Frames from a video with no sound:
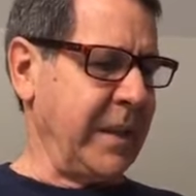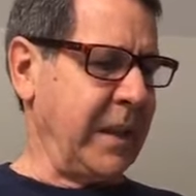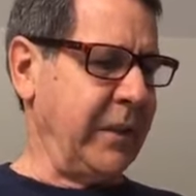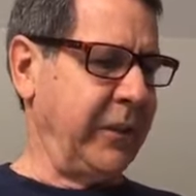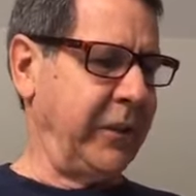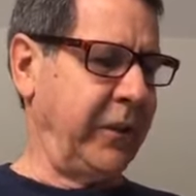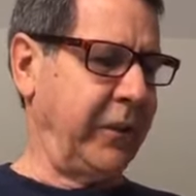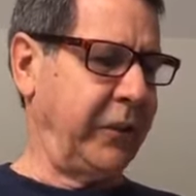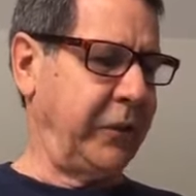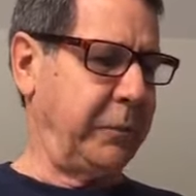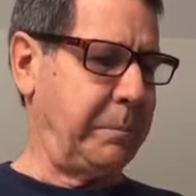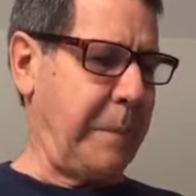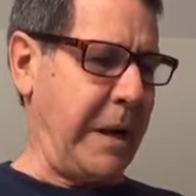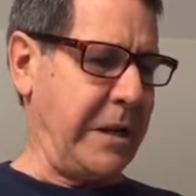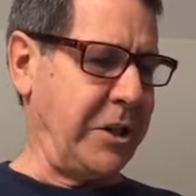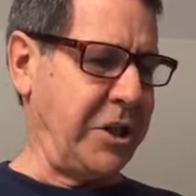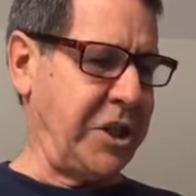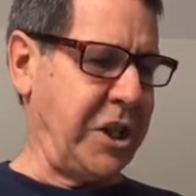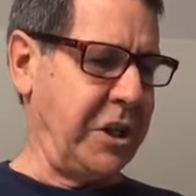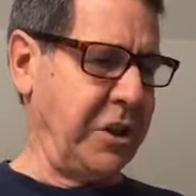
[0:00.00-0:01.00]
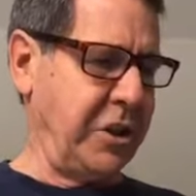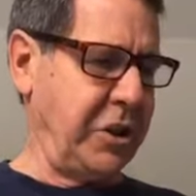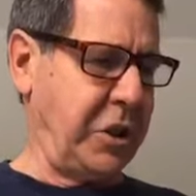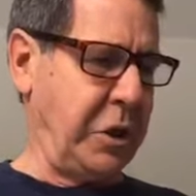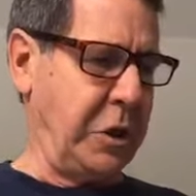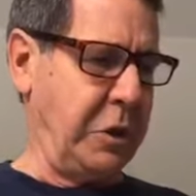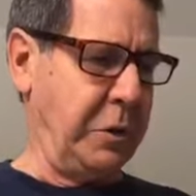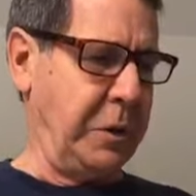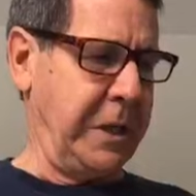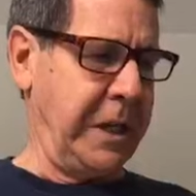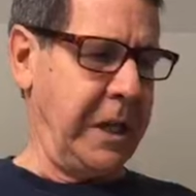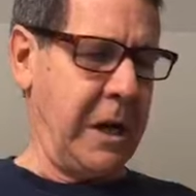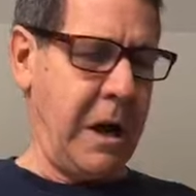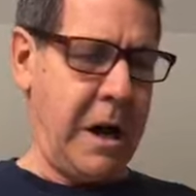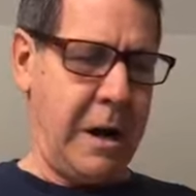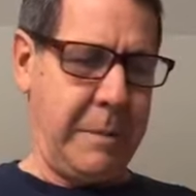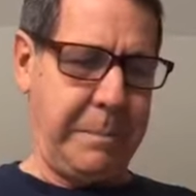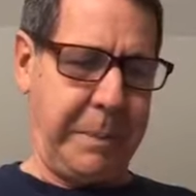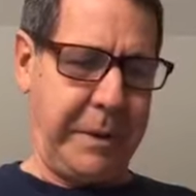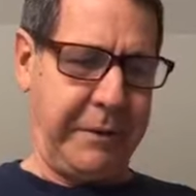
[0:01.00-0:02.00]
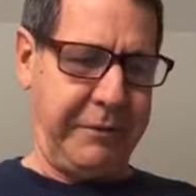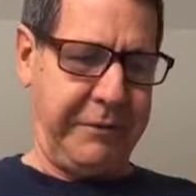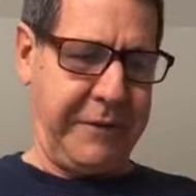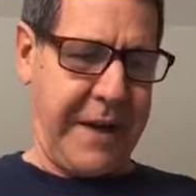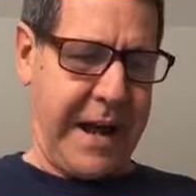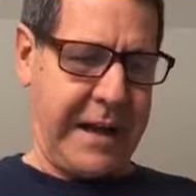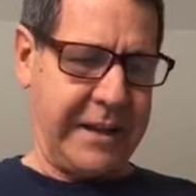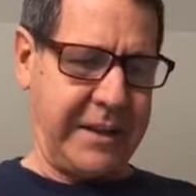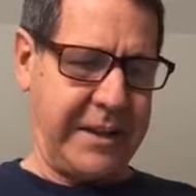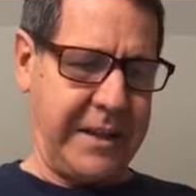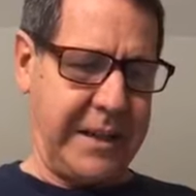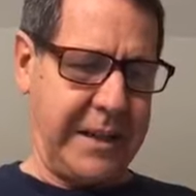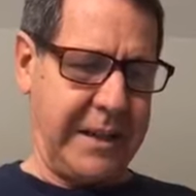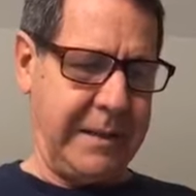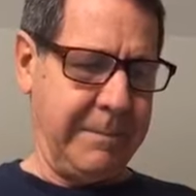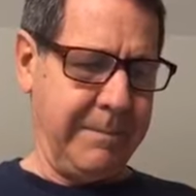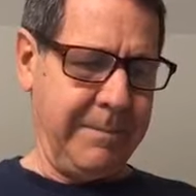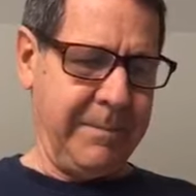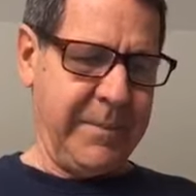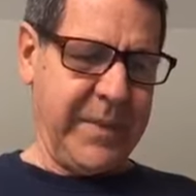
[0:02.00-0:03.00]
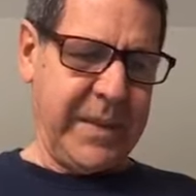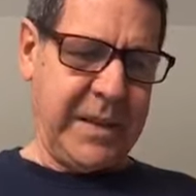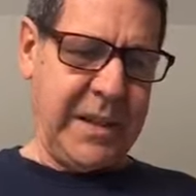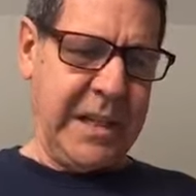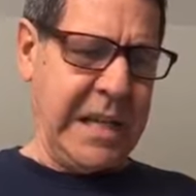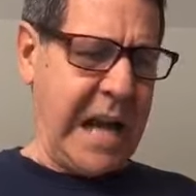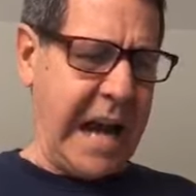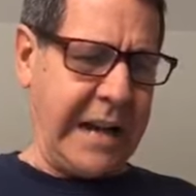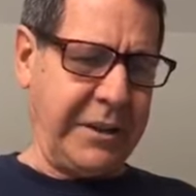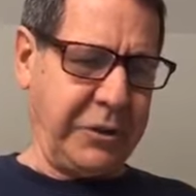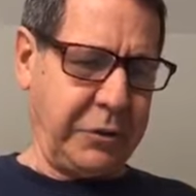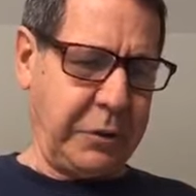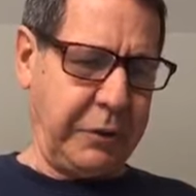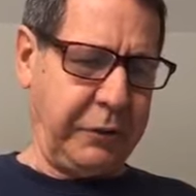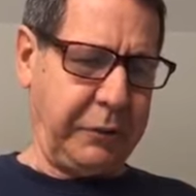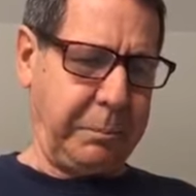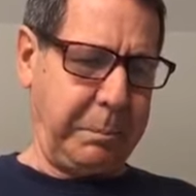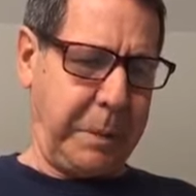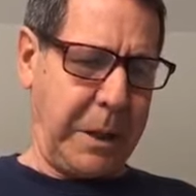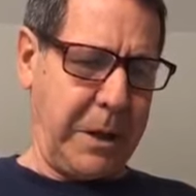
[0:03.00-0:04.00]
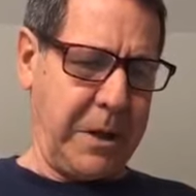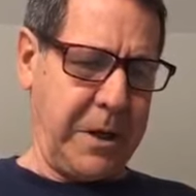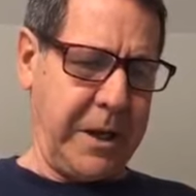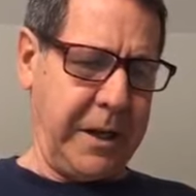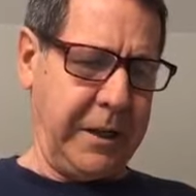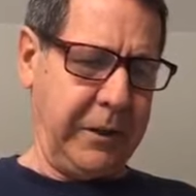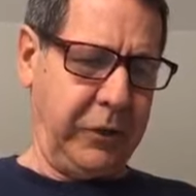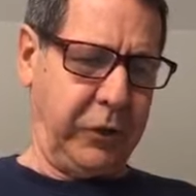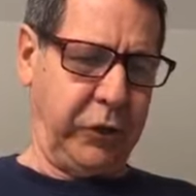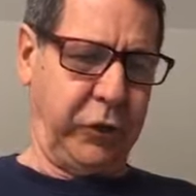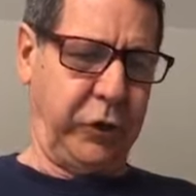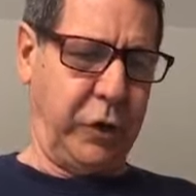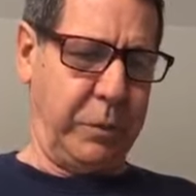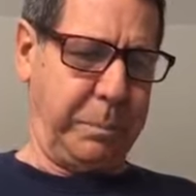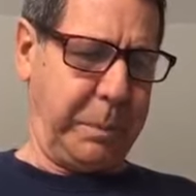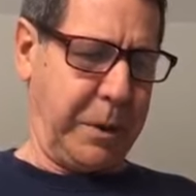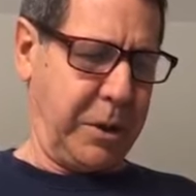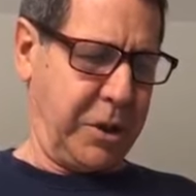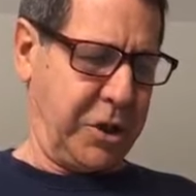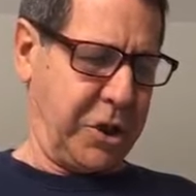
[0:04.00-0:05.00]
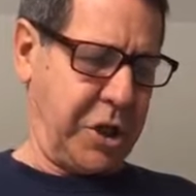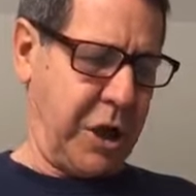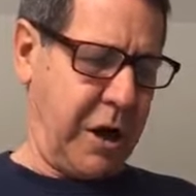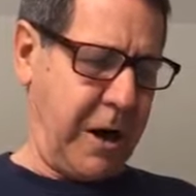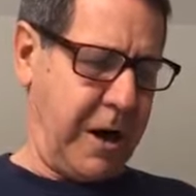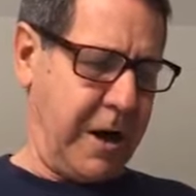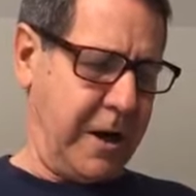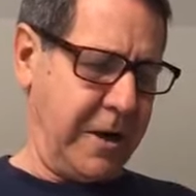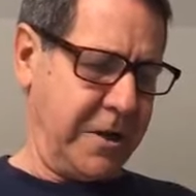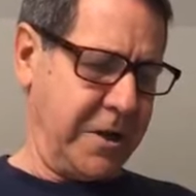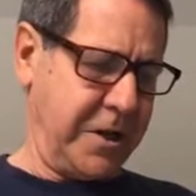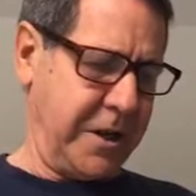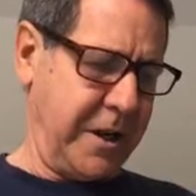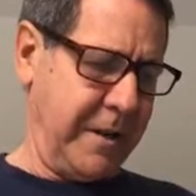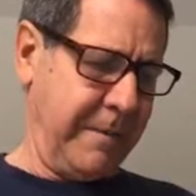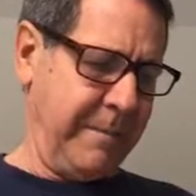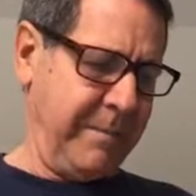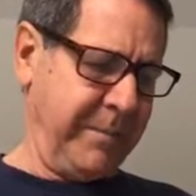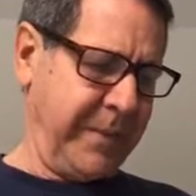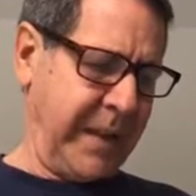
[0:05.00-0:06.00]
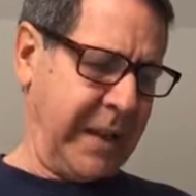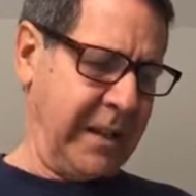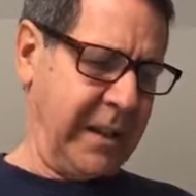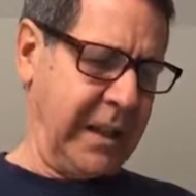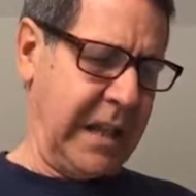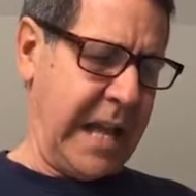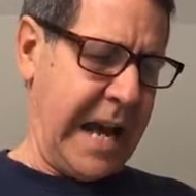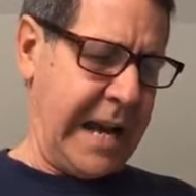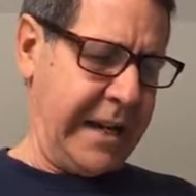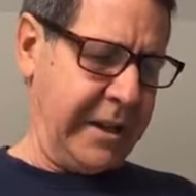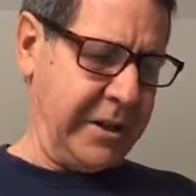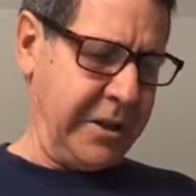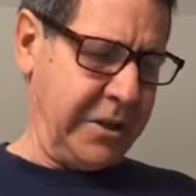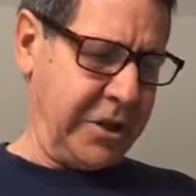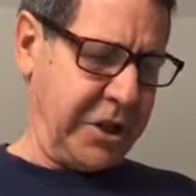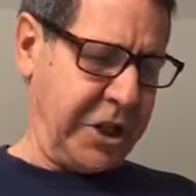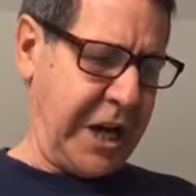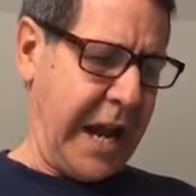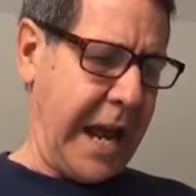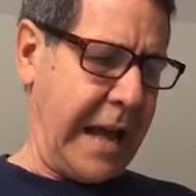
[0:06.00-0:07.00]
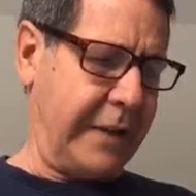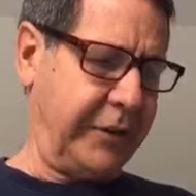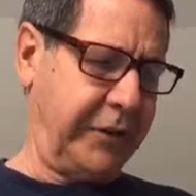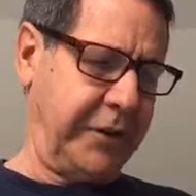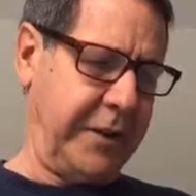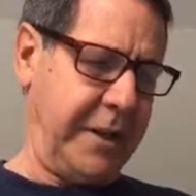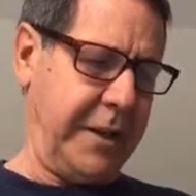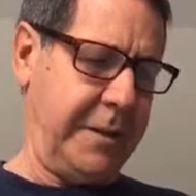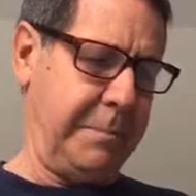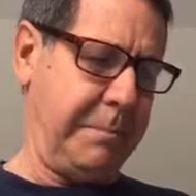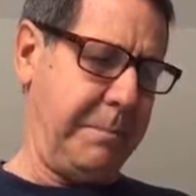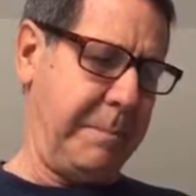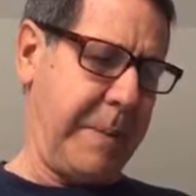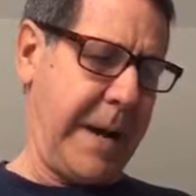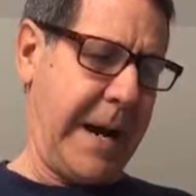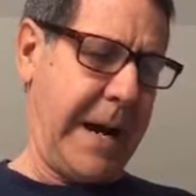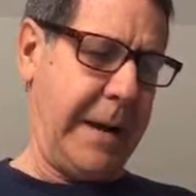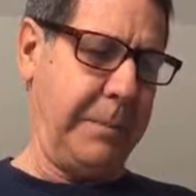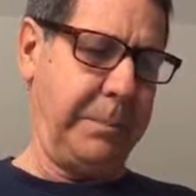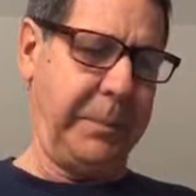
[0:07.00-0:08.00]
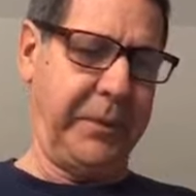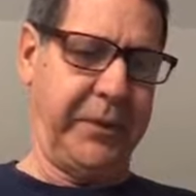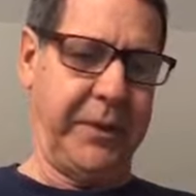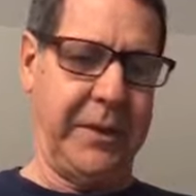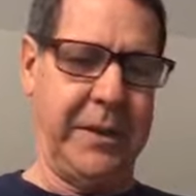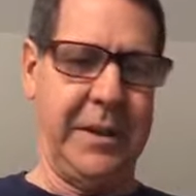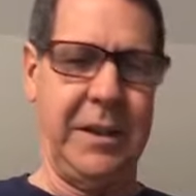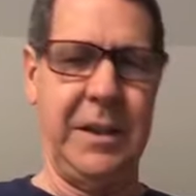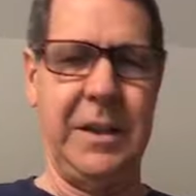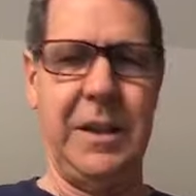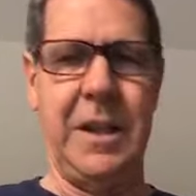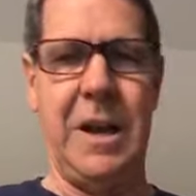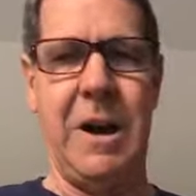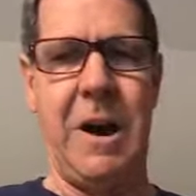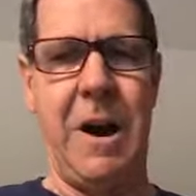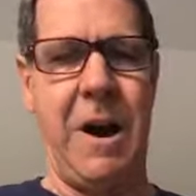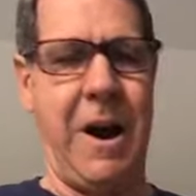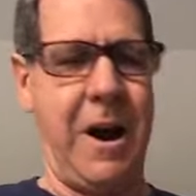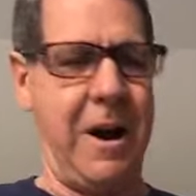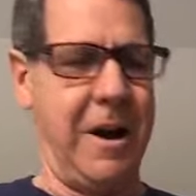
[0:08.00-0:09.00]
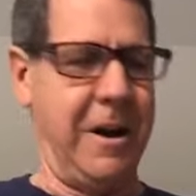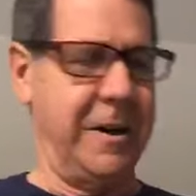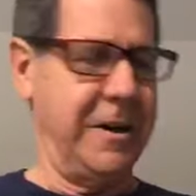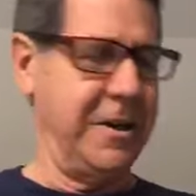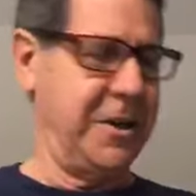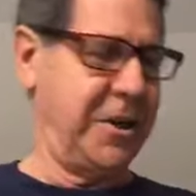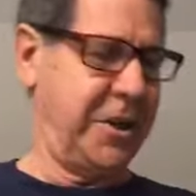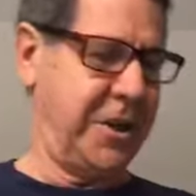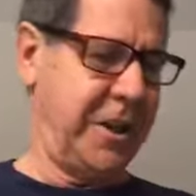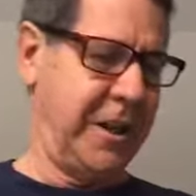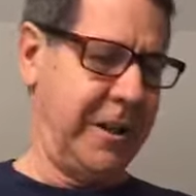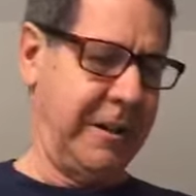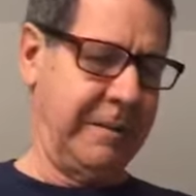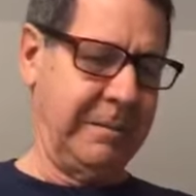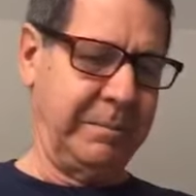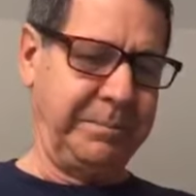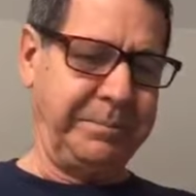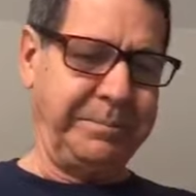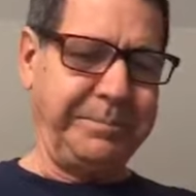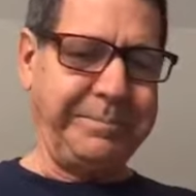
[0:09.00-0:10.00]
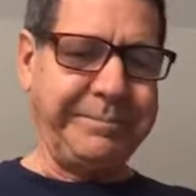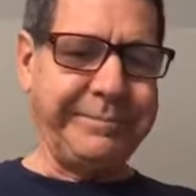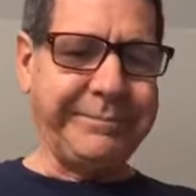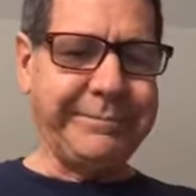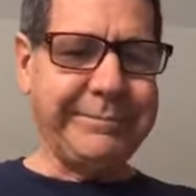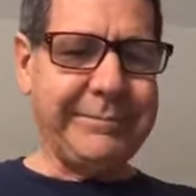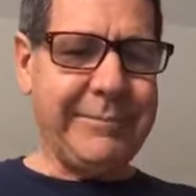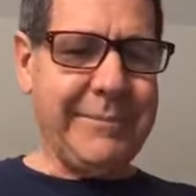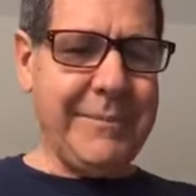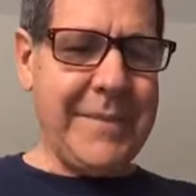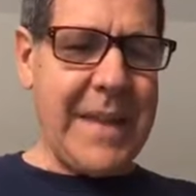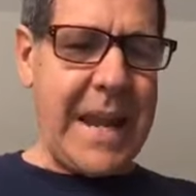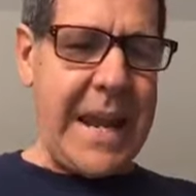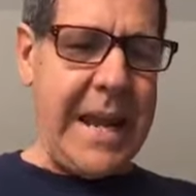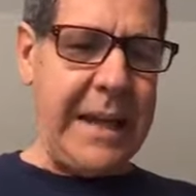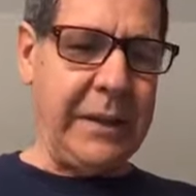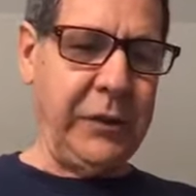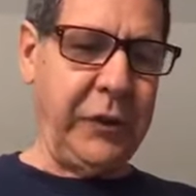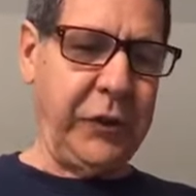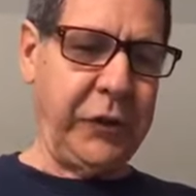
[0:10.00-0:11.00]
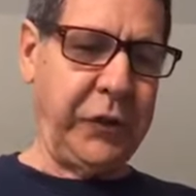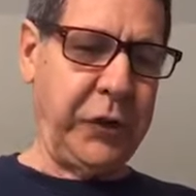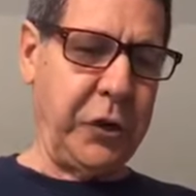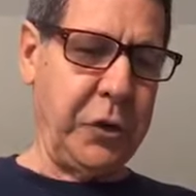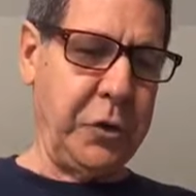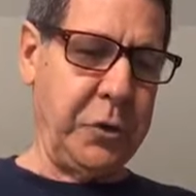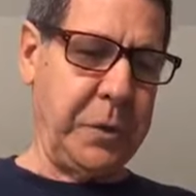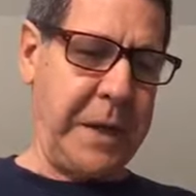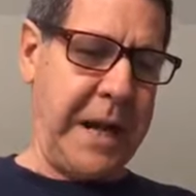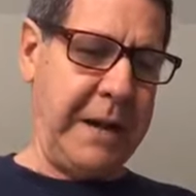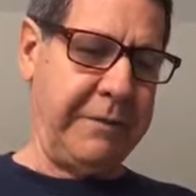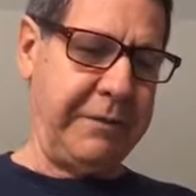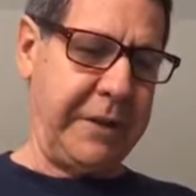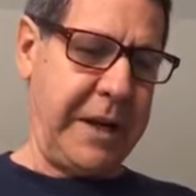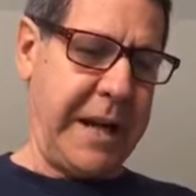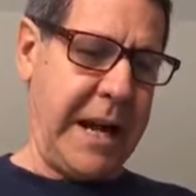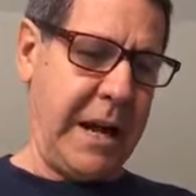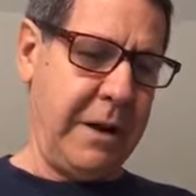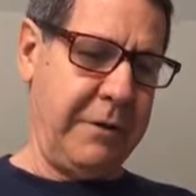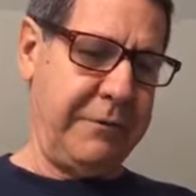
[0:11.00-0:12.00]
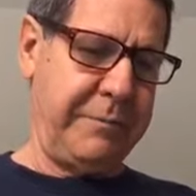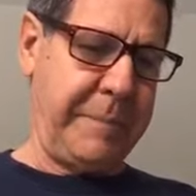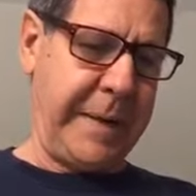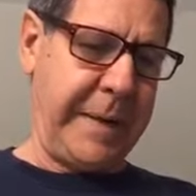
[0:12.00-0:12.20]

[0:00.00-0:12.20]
suspension tuning all perfected, nitrous burning supercharged, lighter chassis, pipes enlarged. And soon every elf